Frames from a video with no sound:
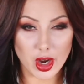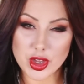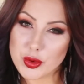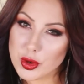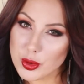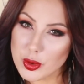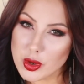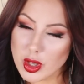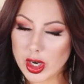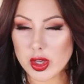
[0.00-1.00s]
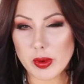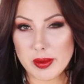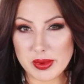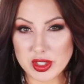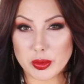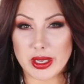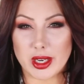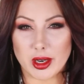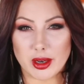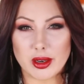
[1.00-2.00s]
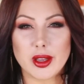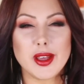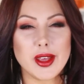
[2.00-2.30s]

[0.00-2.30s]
Are you cool? Are you in betweener?